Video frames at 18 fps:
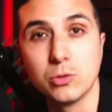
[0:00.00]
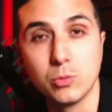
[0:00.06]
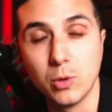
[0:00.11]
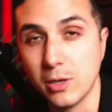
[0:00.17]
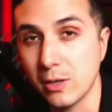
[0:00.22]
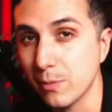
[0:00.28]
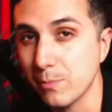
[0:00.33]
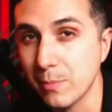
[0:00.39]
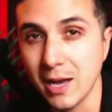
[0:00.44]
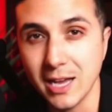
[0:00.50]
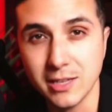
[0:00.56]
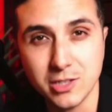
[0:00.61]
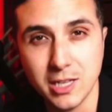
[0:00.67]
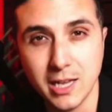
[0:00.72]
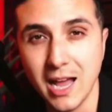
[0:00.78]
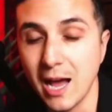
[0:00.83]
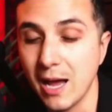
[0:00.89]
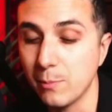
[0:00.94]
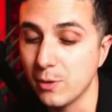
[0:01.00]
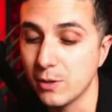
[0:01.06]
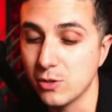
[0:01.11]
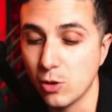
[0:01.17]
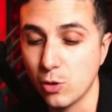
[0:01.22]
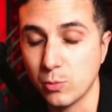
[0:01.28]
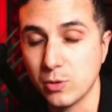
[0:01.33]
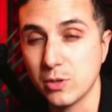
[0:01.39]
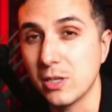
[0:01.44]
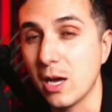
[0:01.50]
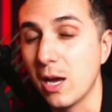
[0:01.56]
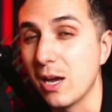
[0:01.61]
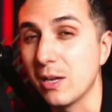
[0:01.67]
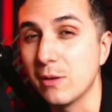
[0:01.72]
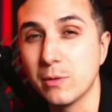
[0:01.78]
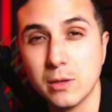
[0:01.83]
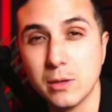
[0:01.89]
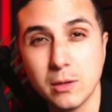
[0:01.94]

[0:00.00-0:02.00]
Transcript: is where the magic happens over time.